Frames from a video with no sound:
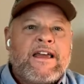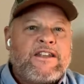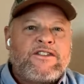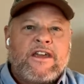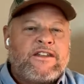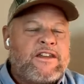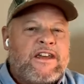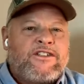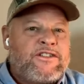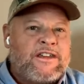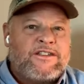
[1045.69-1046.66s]
It's, it's,
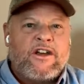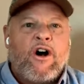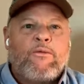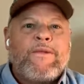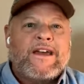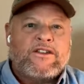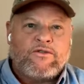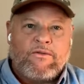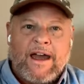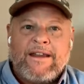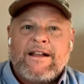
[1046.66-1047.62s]
it's, it's all
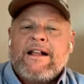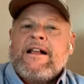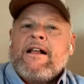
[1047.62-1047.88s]
mixed, right?